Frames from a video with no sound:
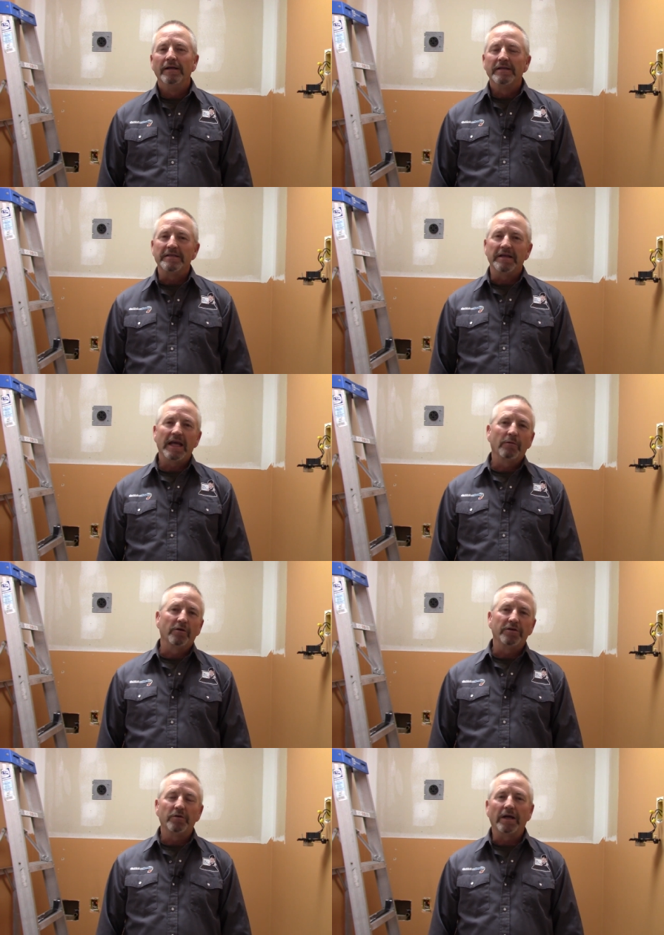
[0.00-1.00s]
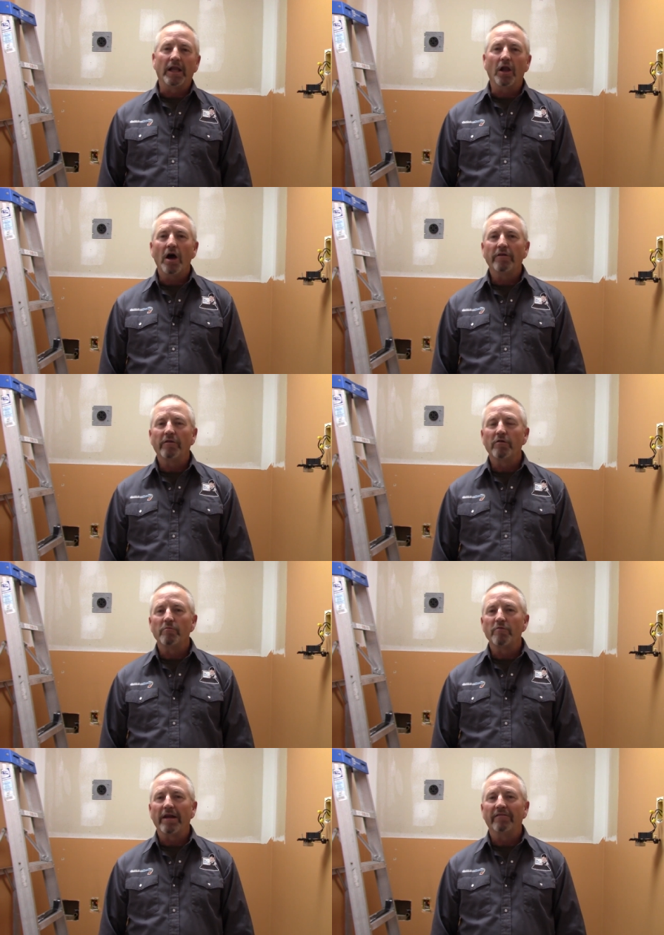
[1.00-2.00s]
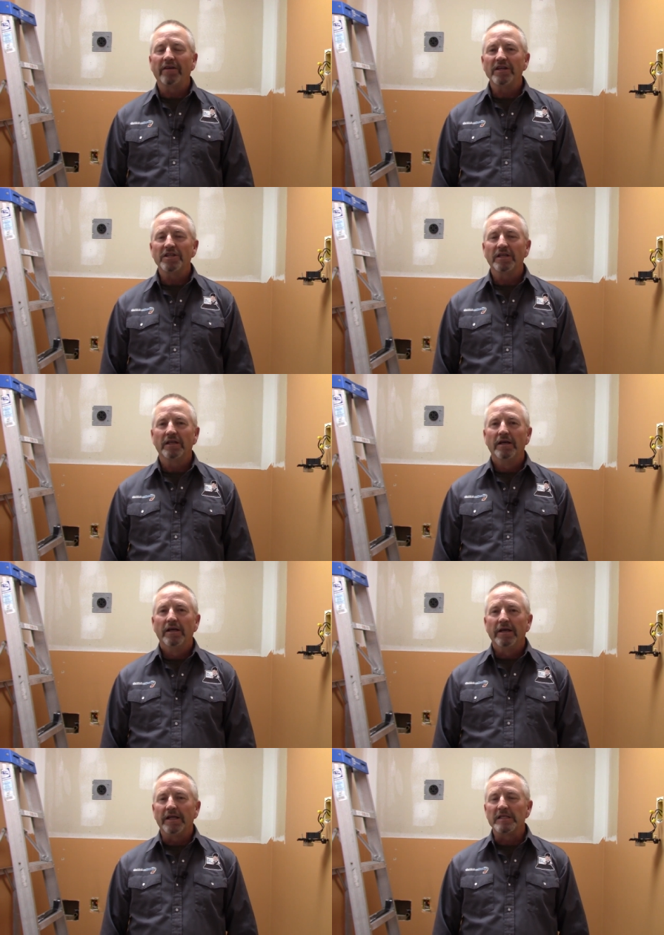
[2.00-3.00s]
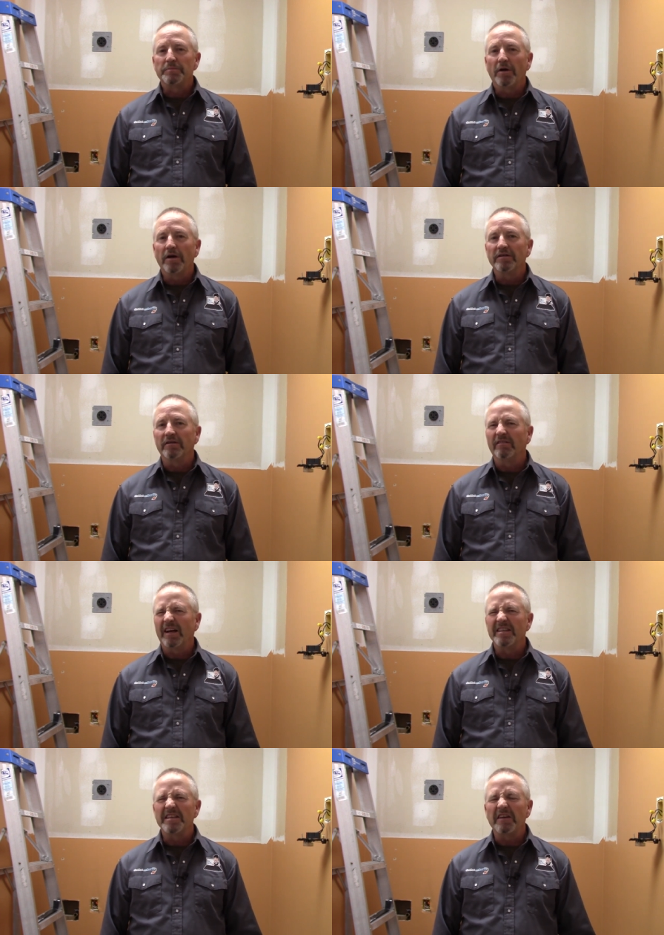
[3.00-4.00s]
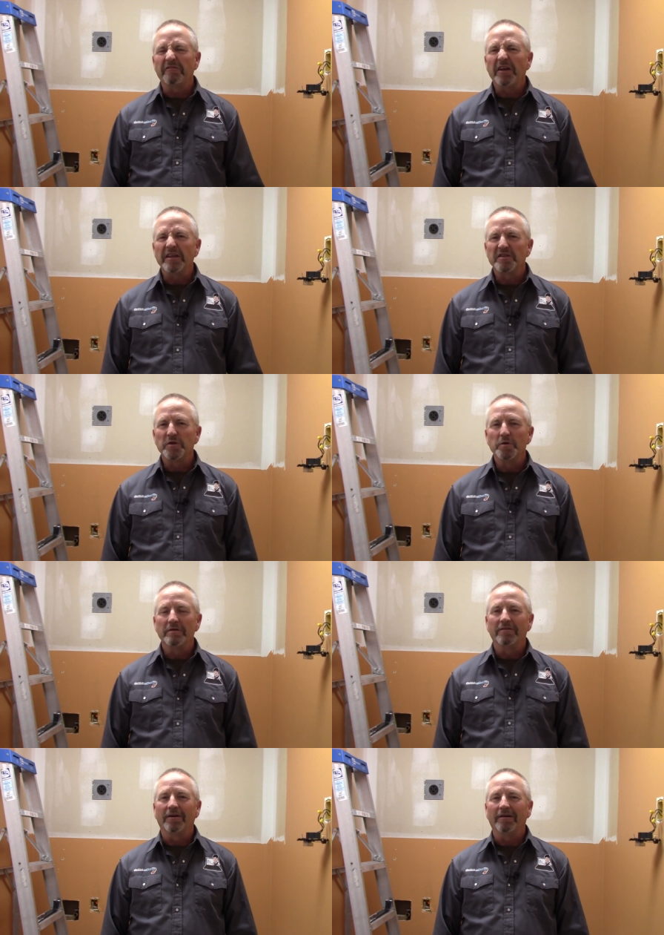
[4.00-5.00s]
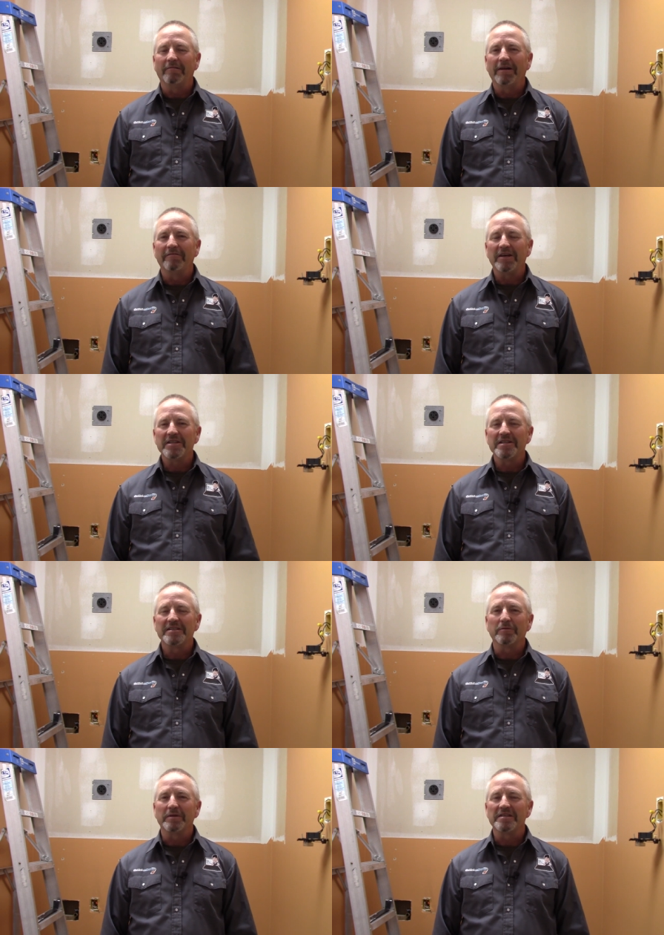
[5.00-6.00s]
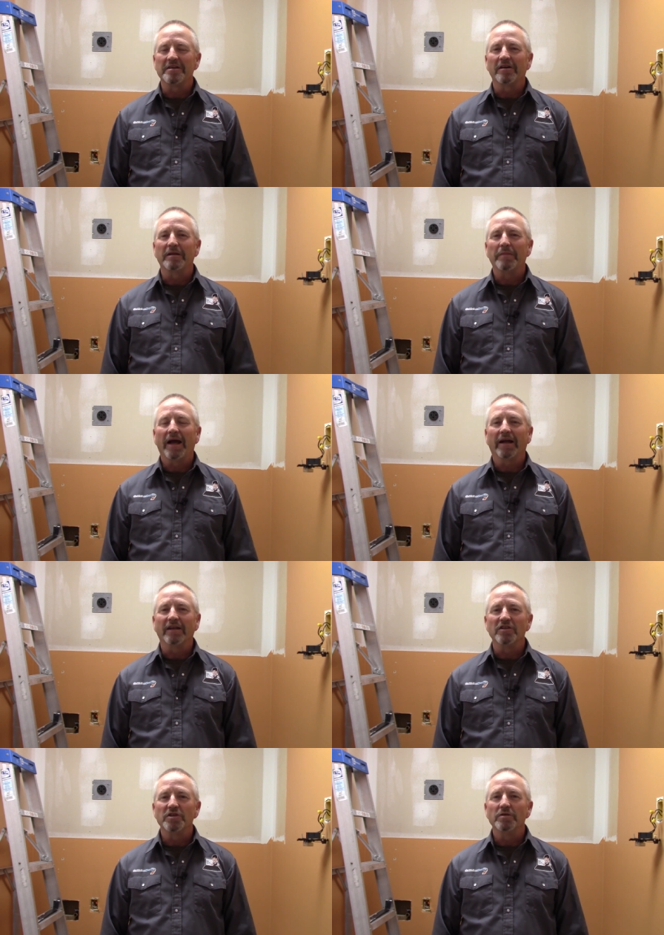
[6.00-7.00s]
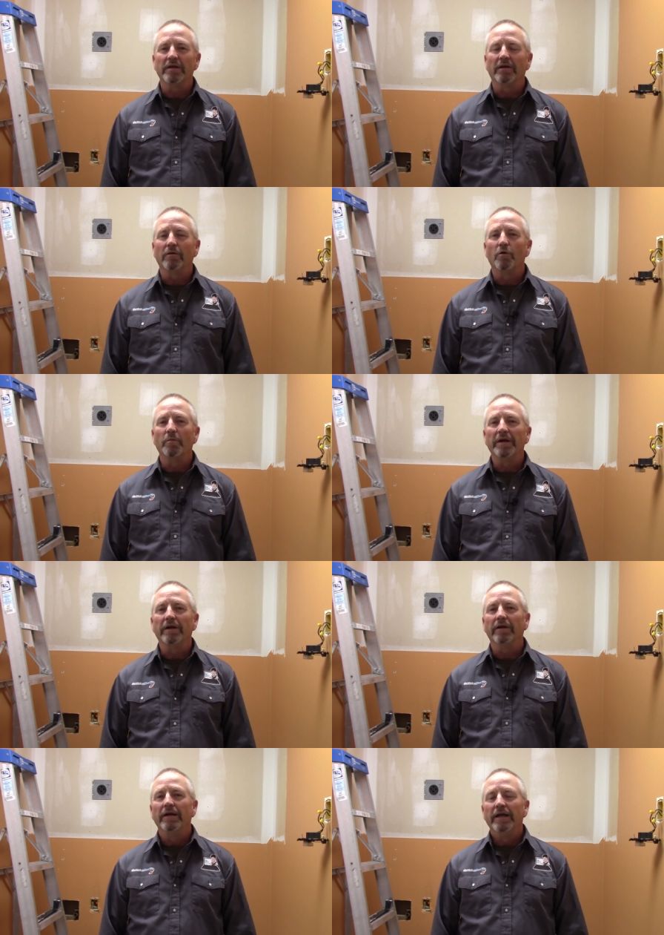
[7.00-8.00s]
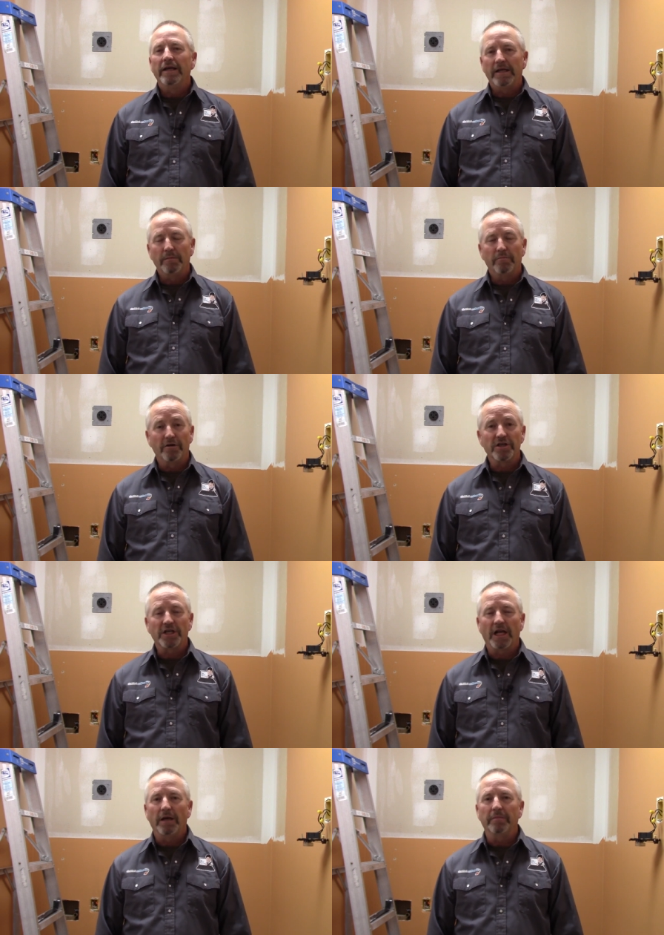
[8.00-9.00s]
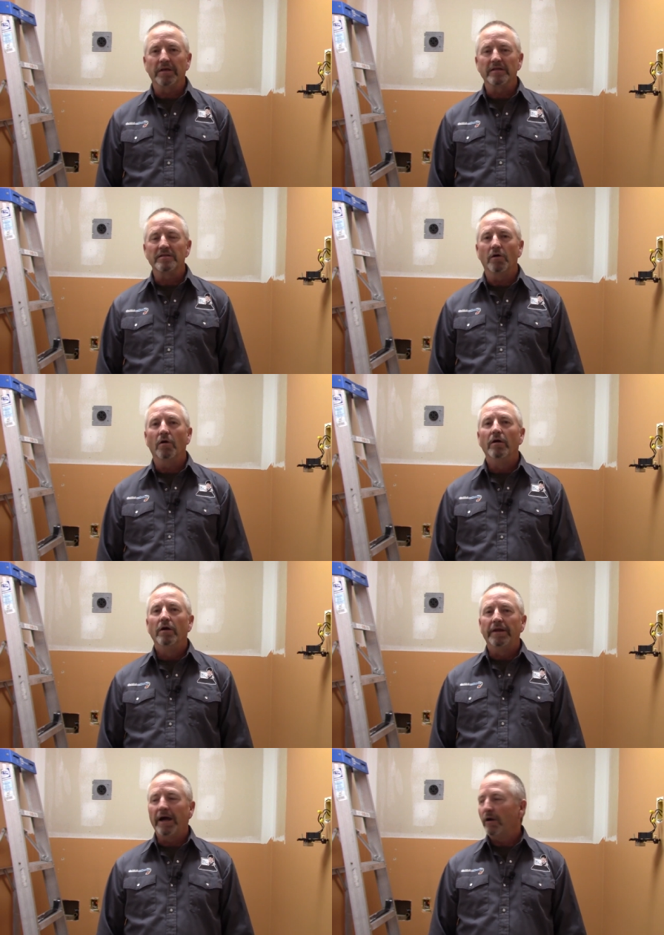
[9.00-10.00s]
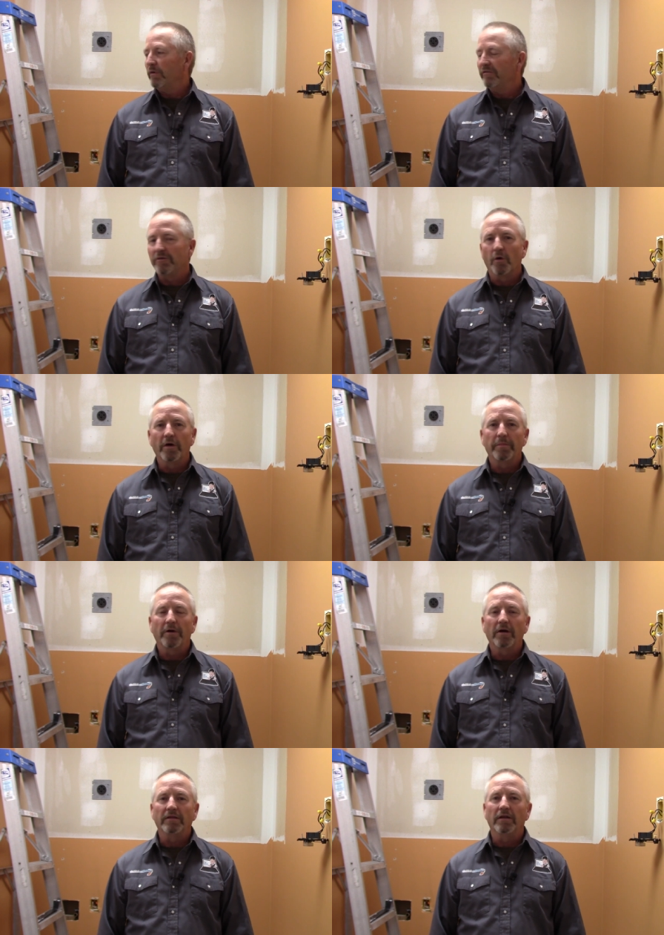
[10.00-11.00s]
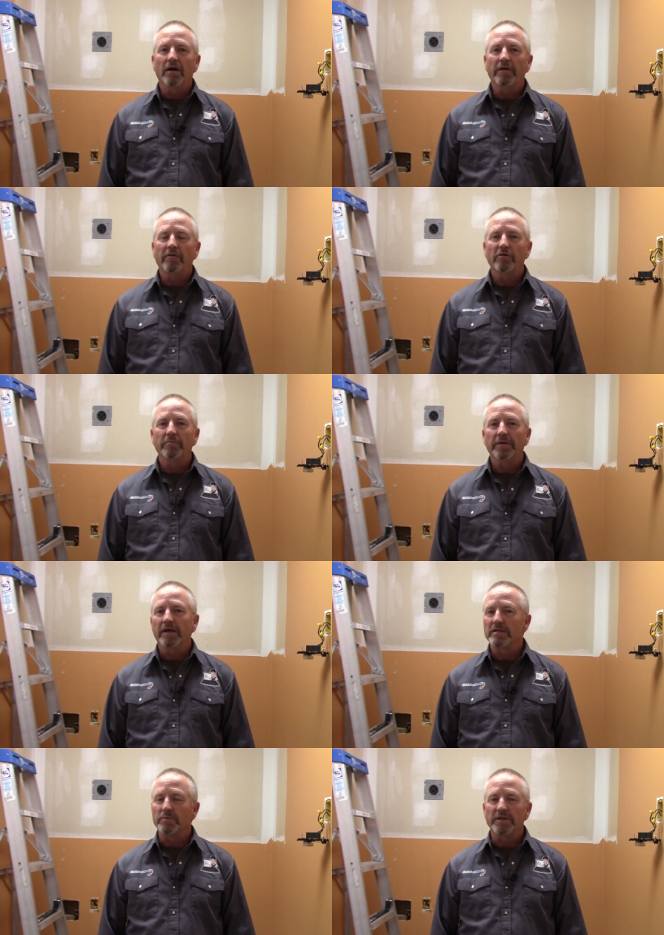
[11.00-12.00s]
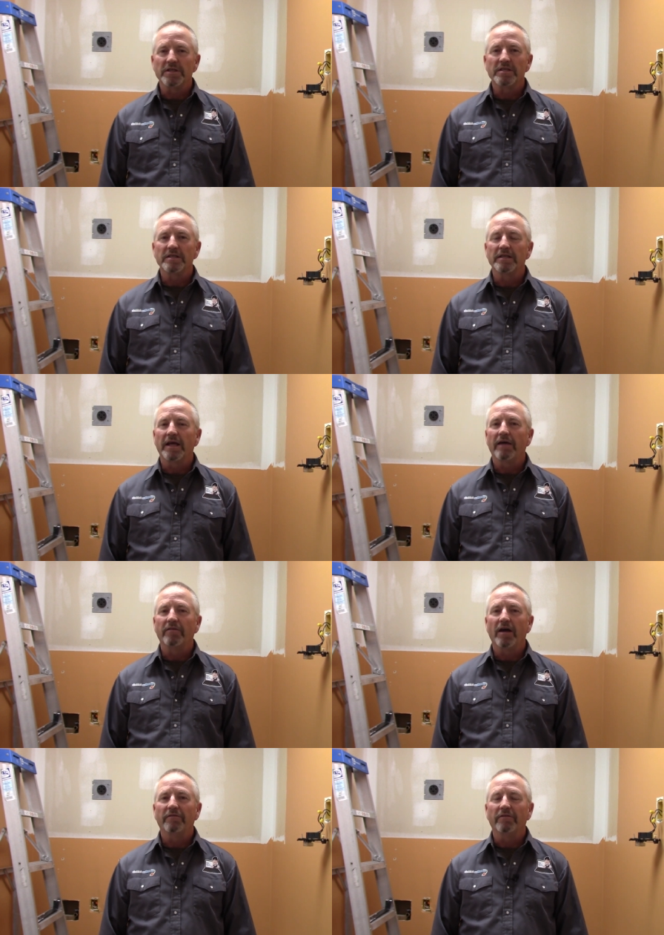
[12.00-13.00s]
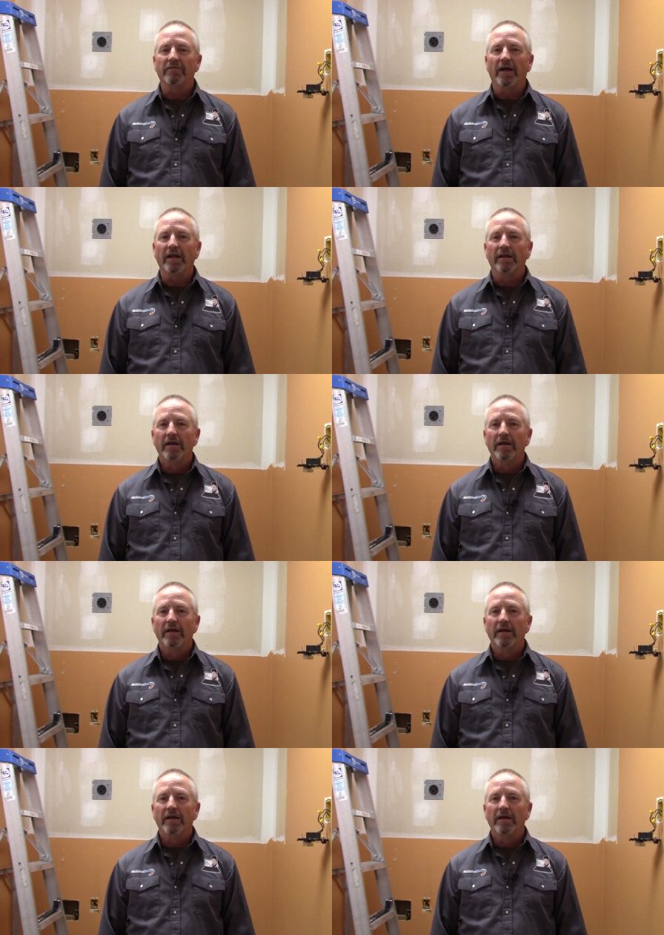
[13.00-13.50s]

Today we're doing a laundry room renovation. It's part of, I'd say, phase two of our renovations that we started back in June at our home here in British Columbia. So now we've torn apart the laundry room because we just didn't have enough of that